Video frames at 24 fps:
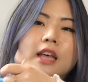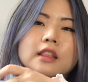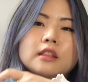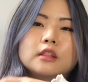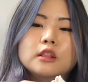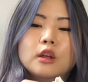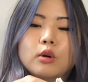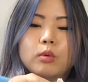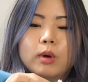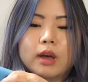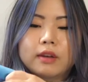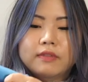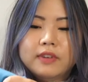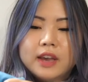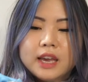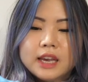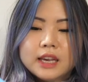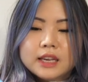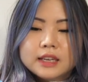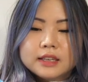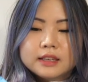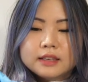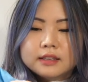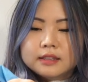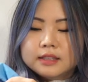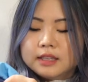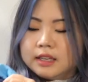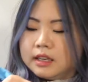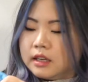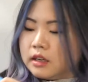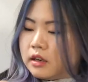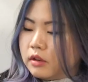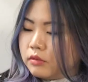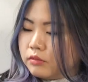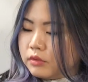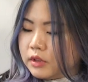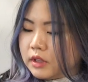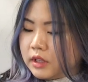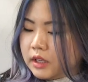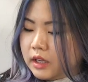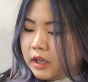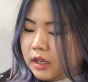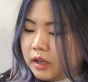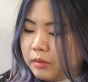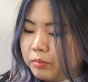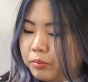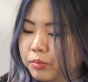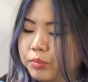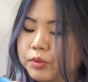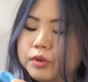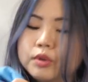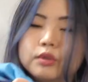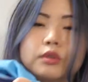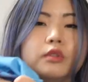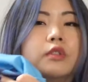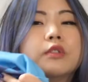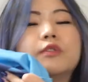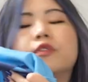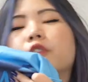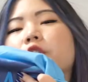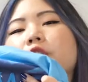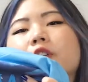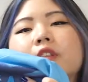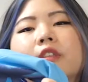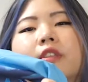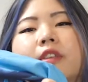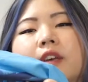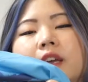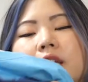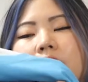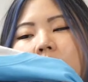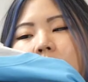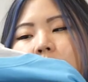Loewe is in a really beautiful thick